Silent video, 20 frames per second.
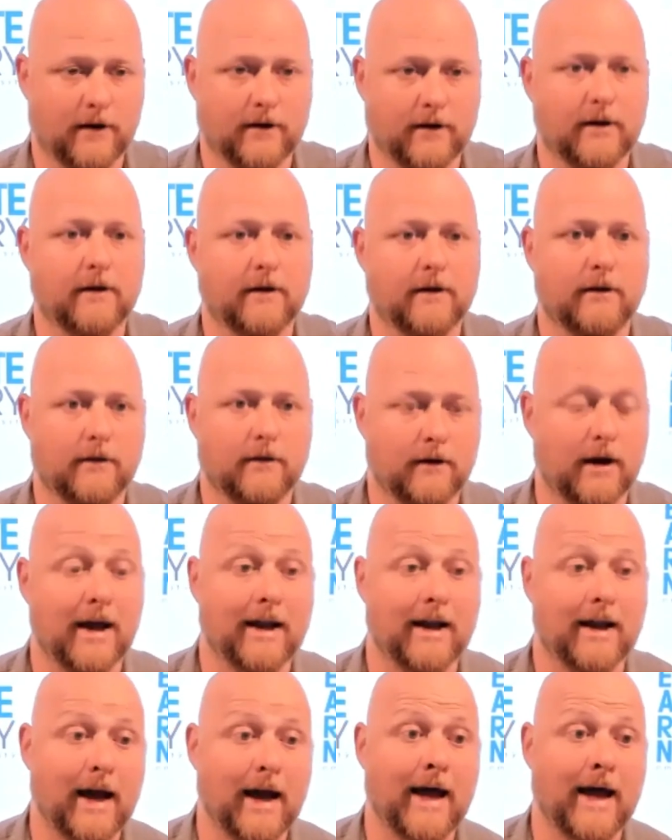And then
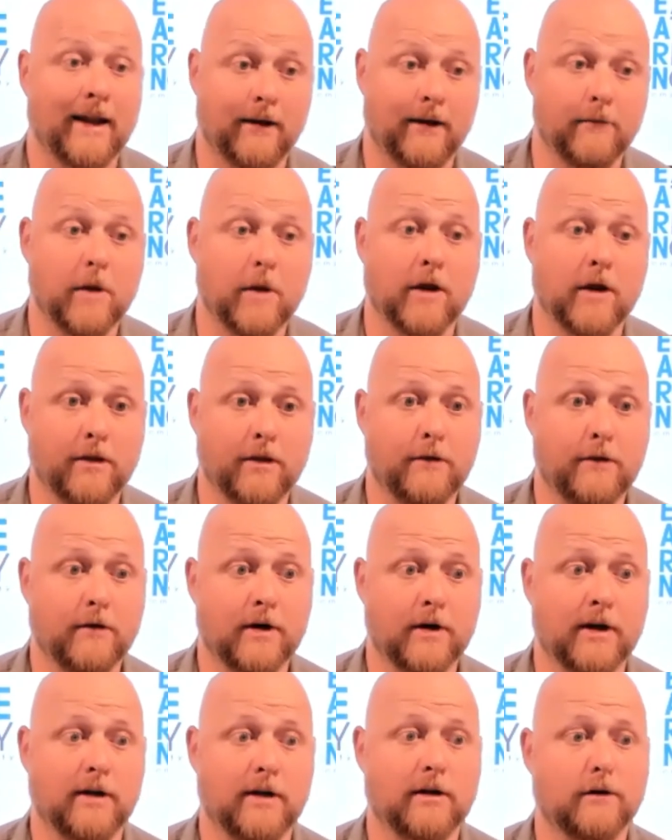at month
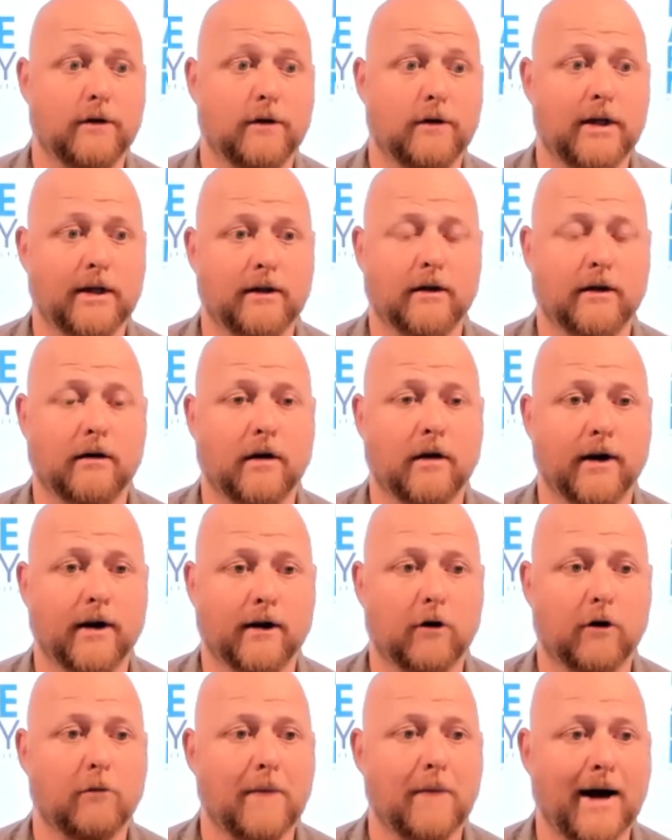three, you would hit the
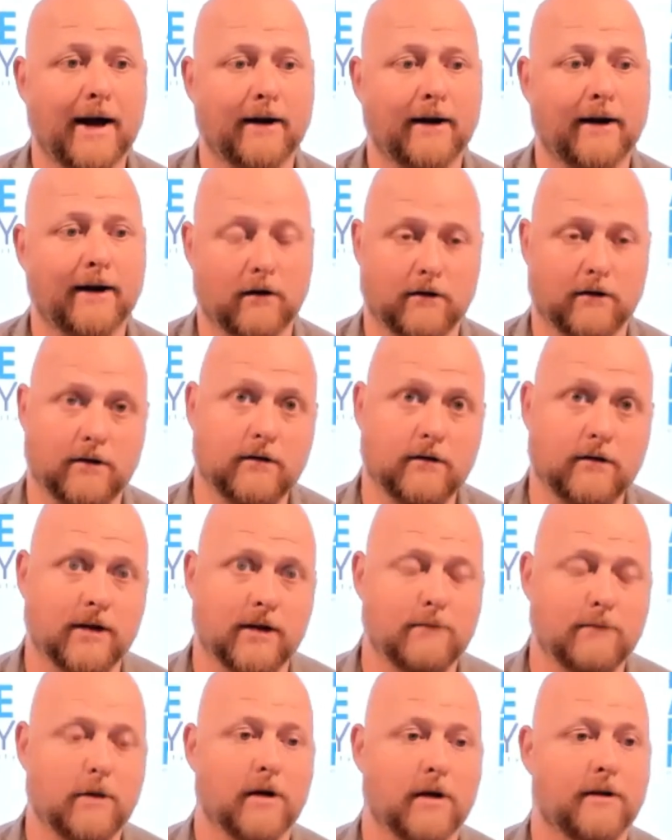critical mass, or you
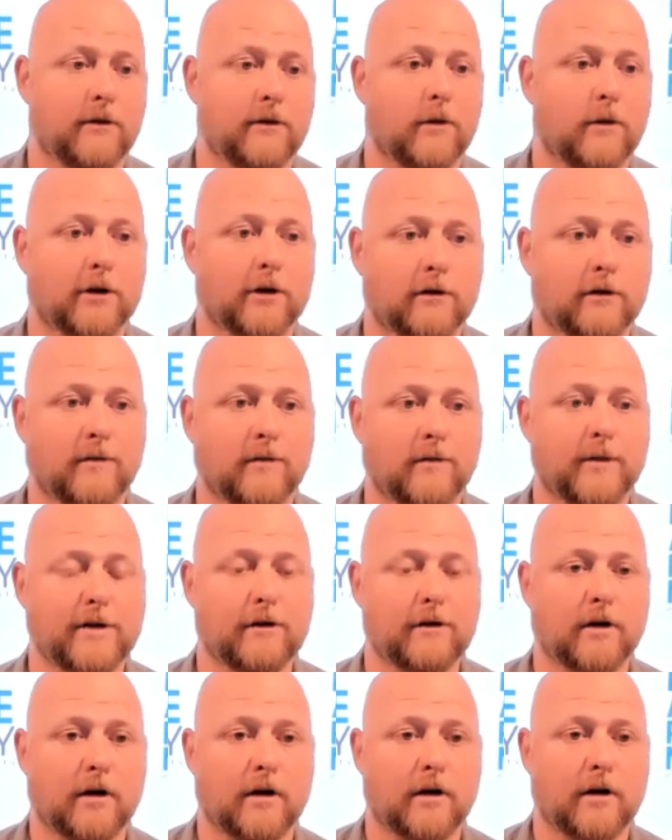said month 12. I mean,
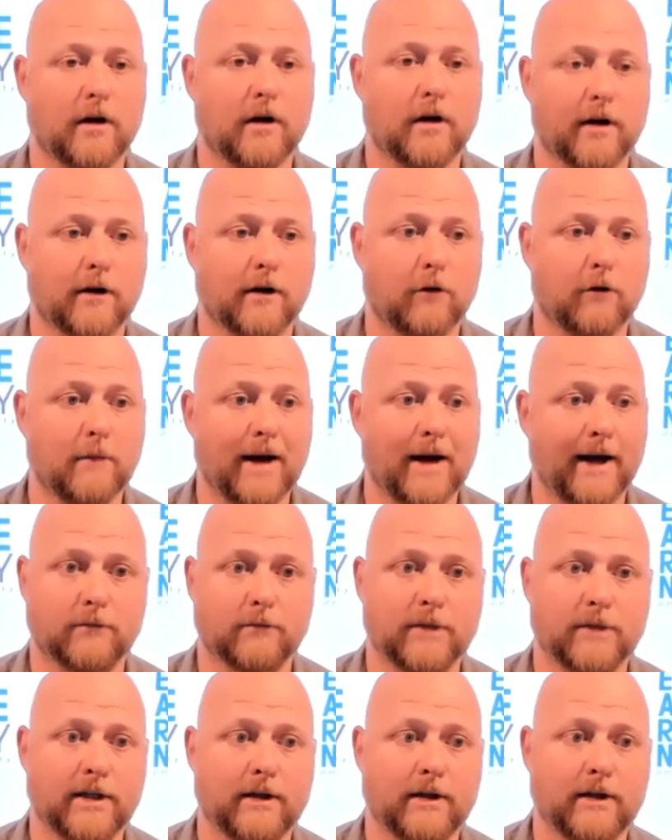your critical
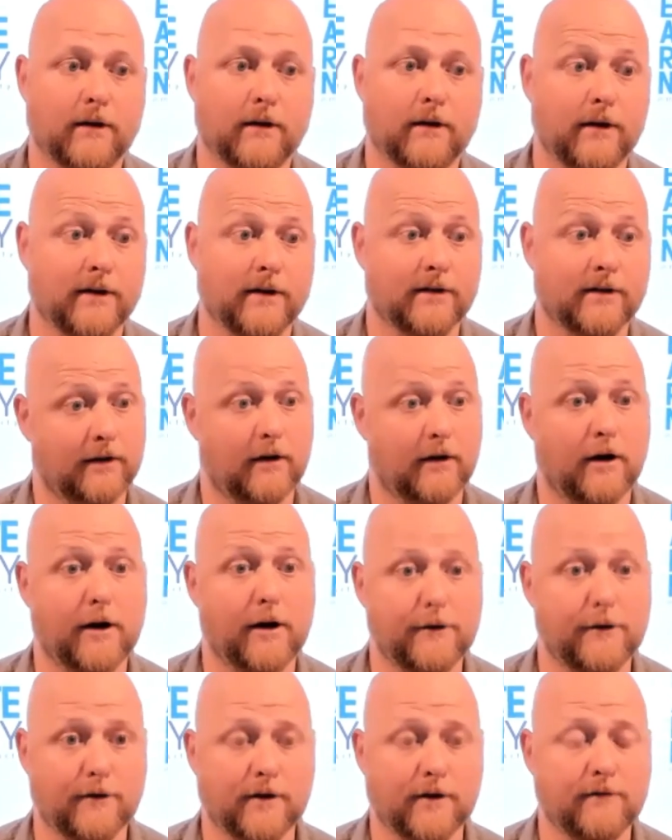mass would be
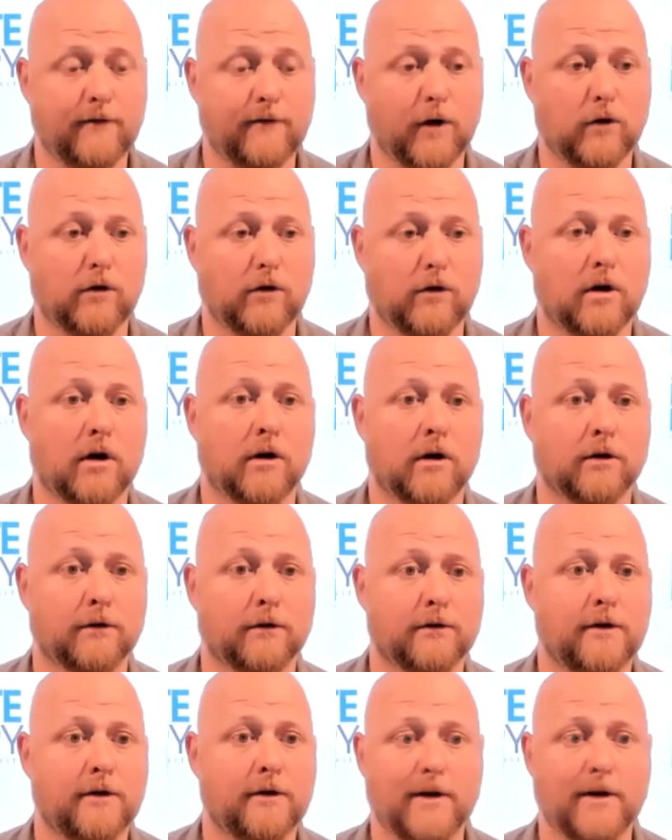3,600 phone
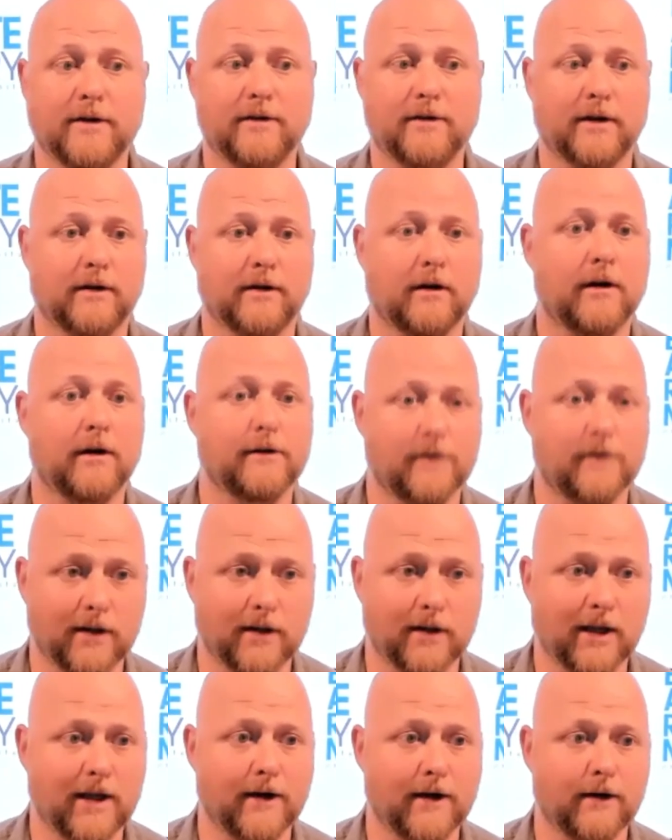calls,
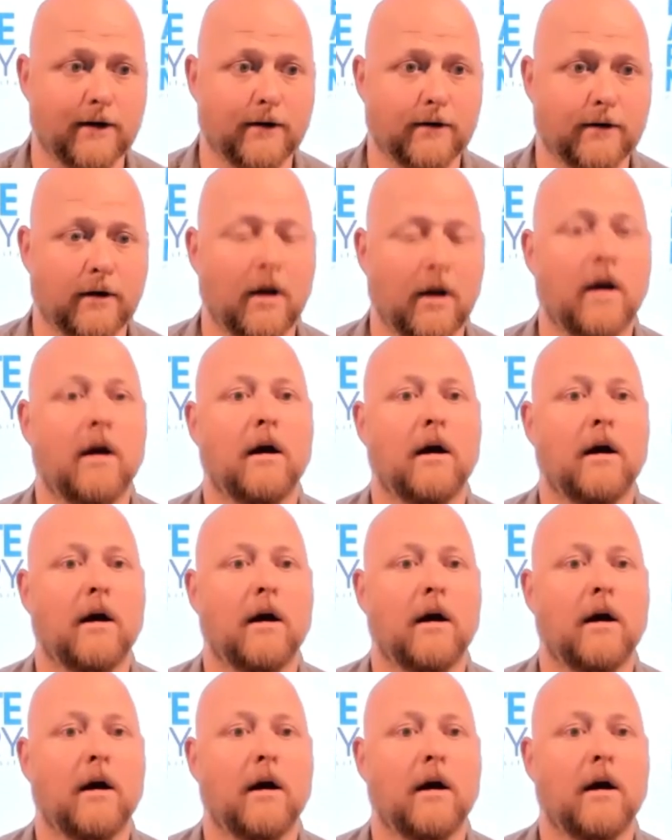3,600 letters.